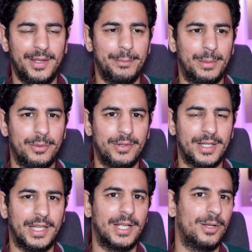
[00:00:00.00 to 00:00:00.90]
Maybe we
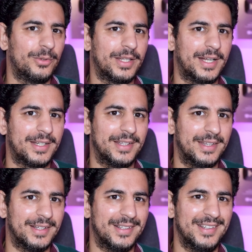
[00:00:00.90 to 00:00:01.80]
can include that
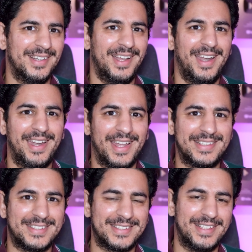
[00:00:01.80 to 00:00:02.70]
in the
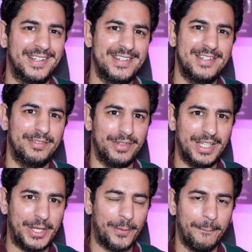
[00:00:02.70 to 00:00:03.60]
next
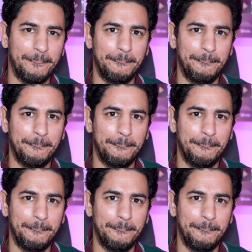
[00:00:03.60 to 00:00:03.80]
video.